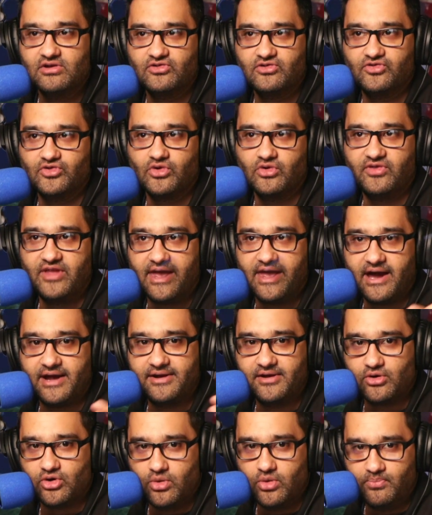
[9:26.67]
So they had a
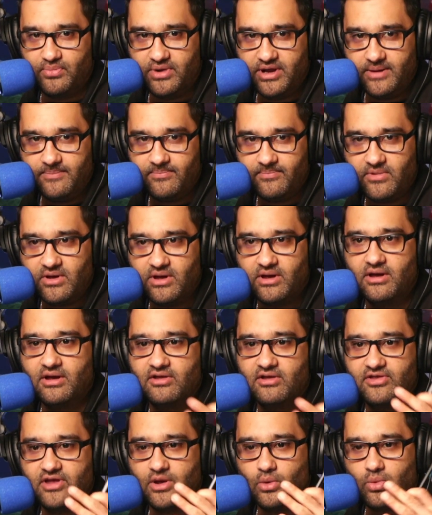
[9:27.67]
company,
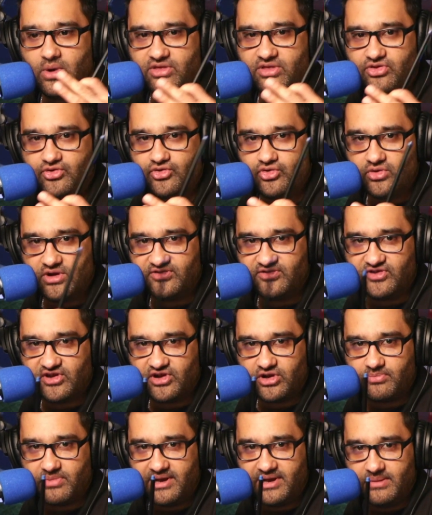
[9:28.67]
they went through and set
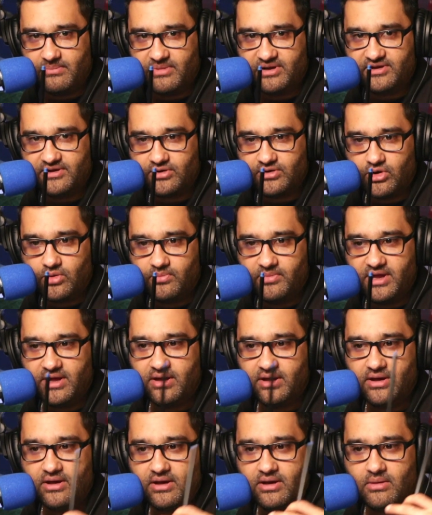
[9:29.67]
up a limited company,
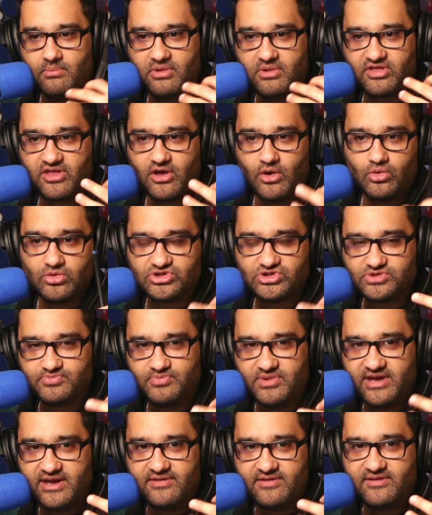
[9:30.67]
but they all
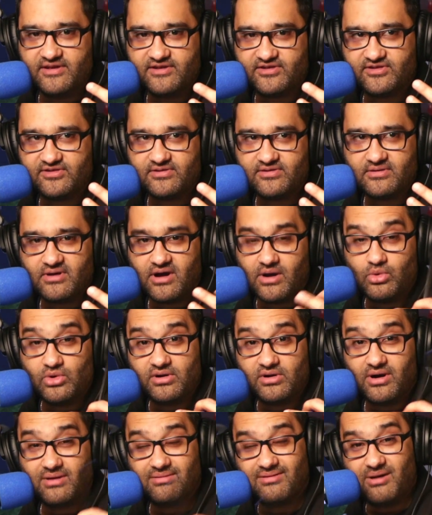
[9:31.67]
speak in this,
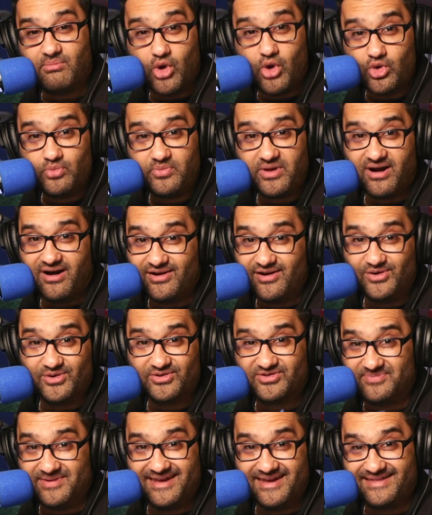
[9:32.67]
I'm hoping I don't
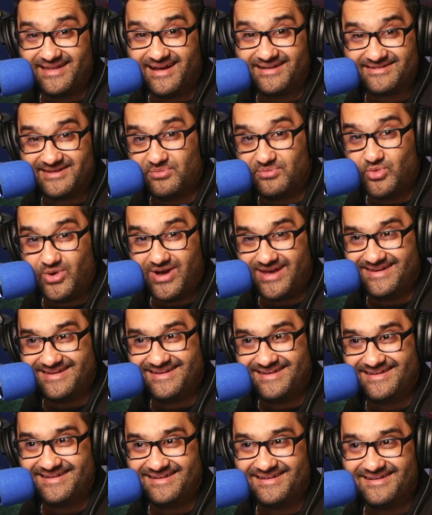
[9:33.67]
speak in that same way,
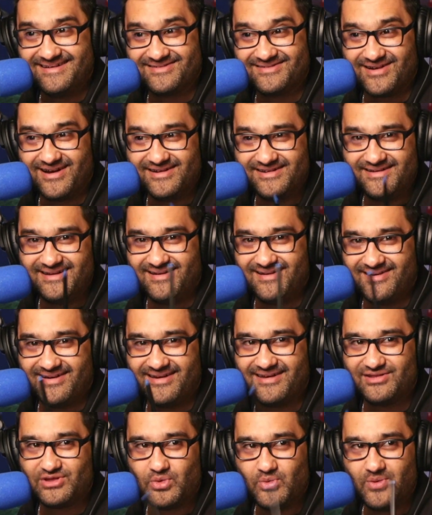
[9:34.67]
because I didn't
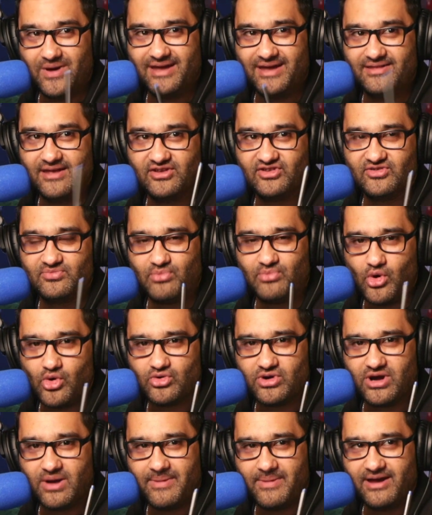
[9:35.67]
like the way they
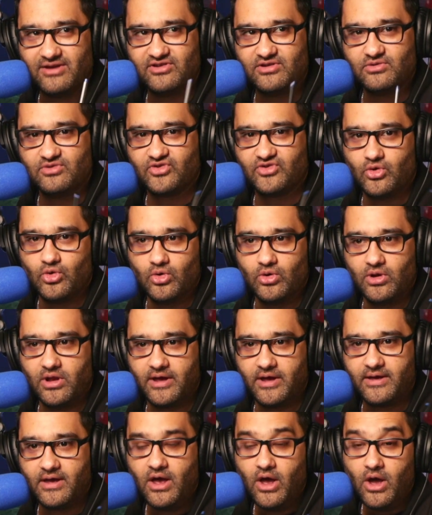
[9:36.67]
spoke about it. It was all
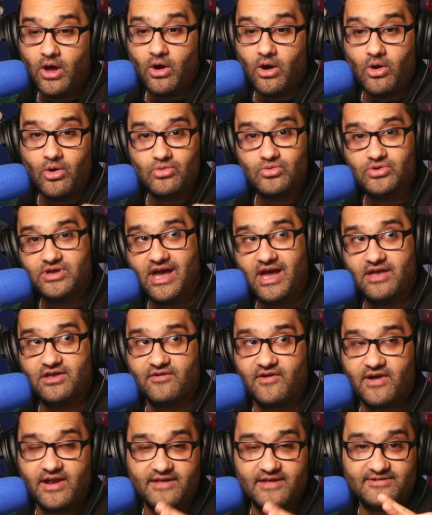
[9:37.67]
like, oh yeah, you're
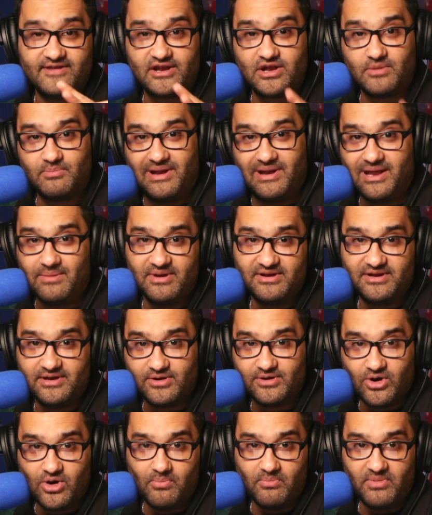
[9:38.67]
going to set up a limited
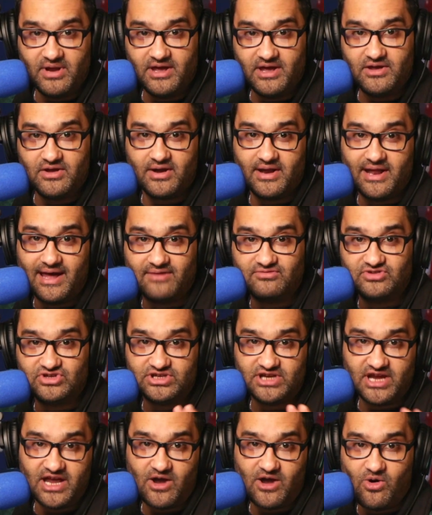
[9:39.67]
company, you're going to have
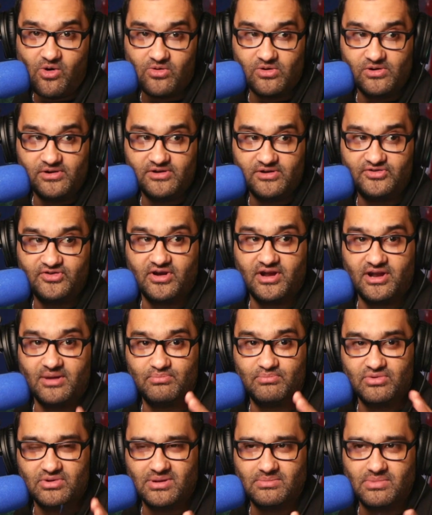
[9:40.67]
shareholders, you're going to
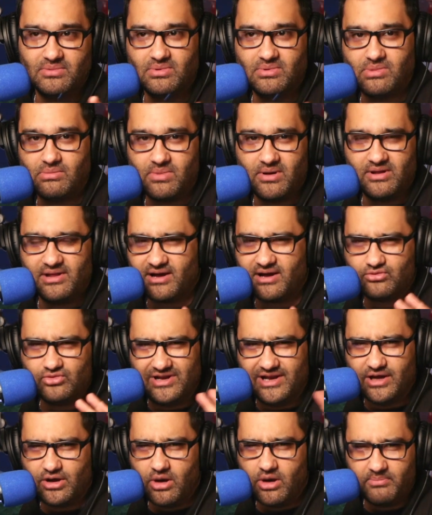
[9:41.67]
put a blah, blah, blah, like
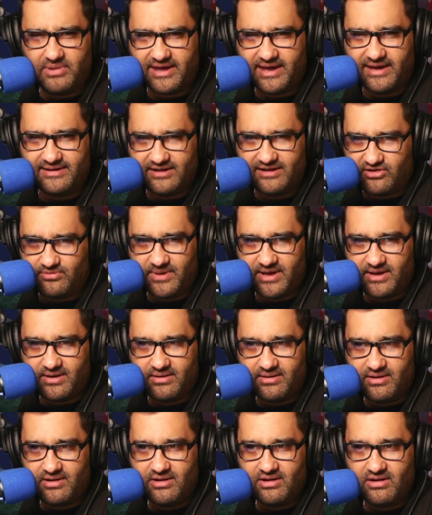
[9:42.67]
really complicated speak.
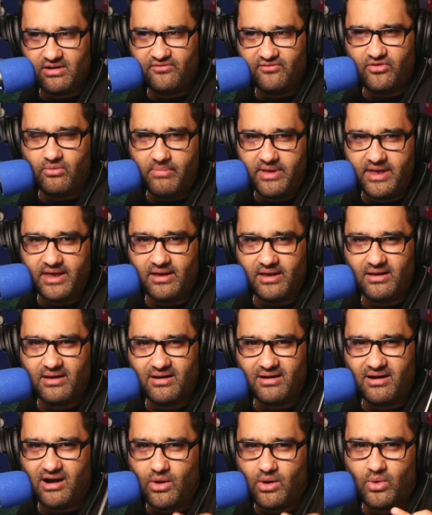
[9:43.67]
For me,
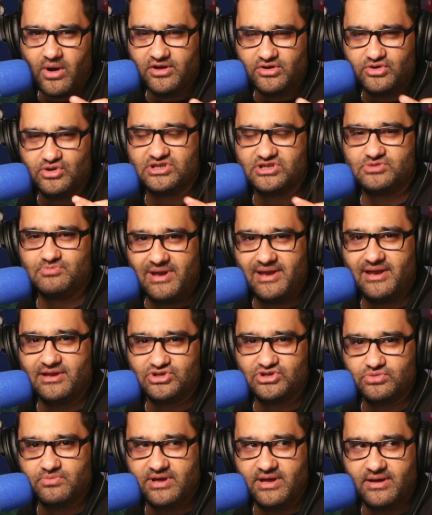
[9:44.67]
I want you to explain it
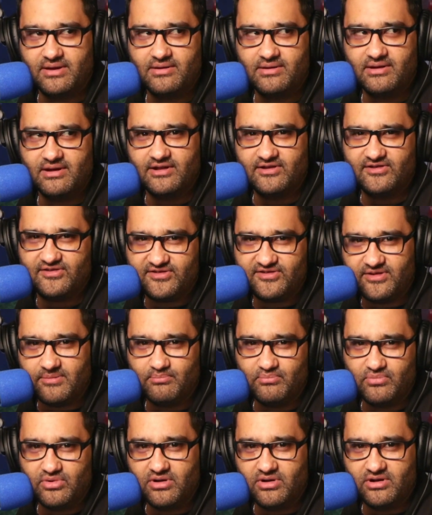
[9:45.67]
to me in
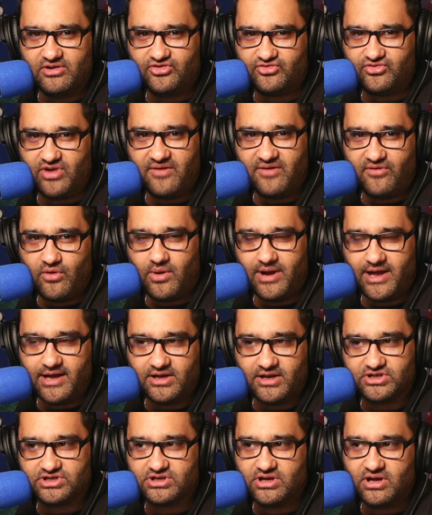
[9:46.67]
simple, straightforward
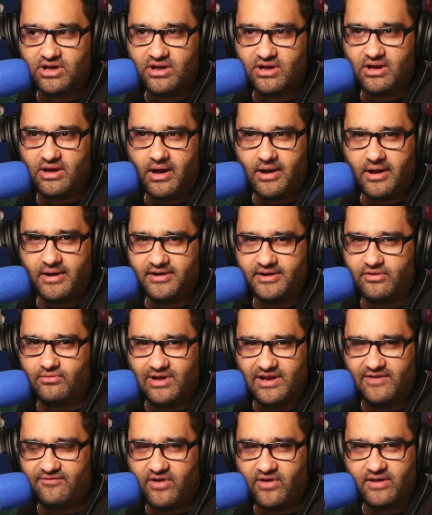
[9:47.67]
English. And I didn't
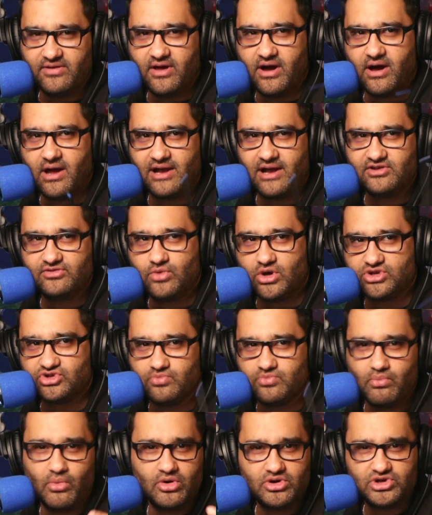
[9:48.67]
really find that. I had to watch
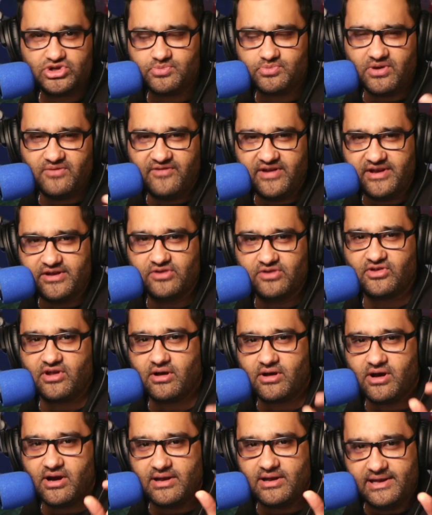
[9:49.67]
multiple videos and I
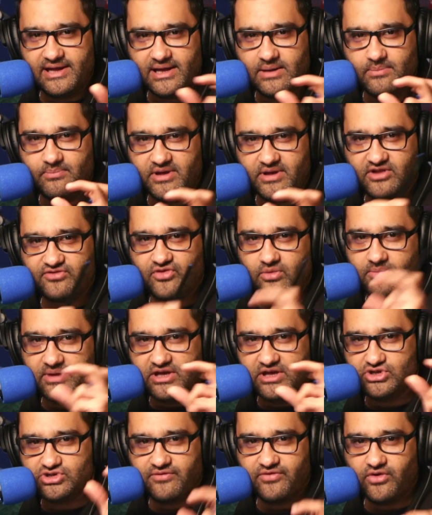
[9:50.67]
got little bits from
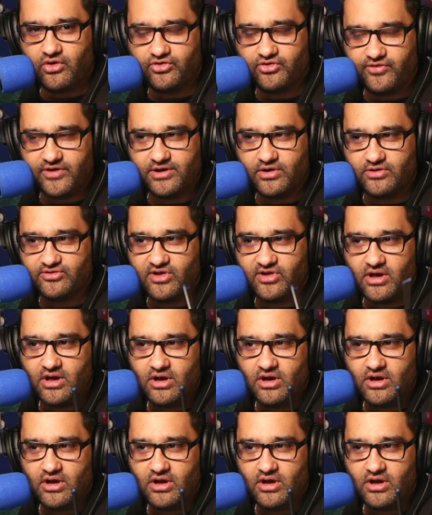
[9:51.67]
each of those videos.